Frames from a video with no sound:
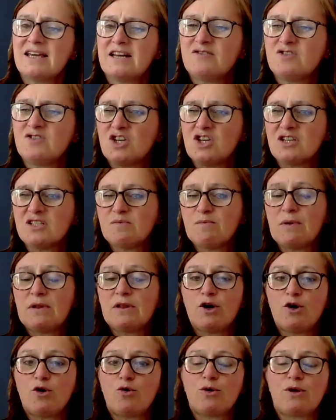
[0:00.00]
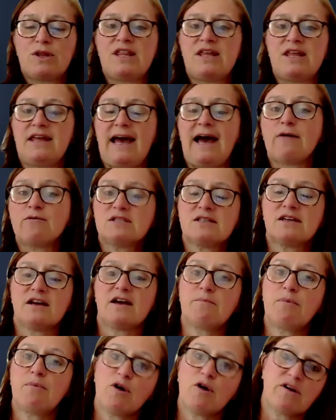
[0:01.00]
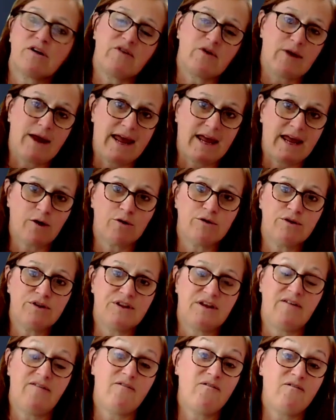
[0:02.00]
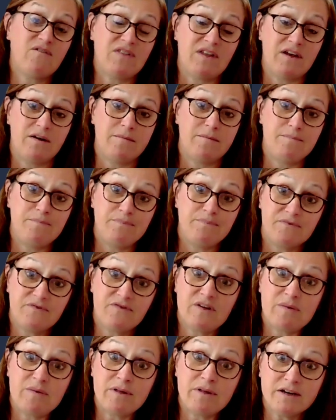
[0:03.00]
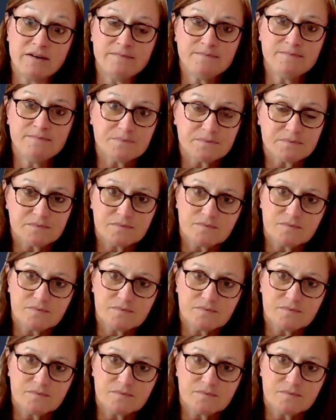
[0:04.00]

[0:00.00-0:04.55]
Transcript: kind of just below the outside part of your ankle, the fibula.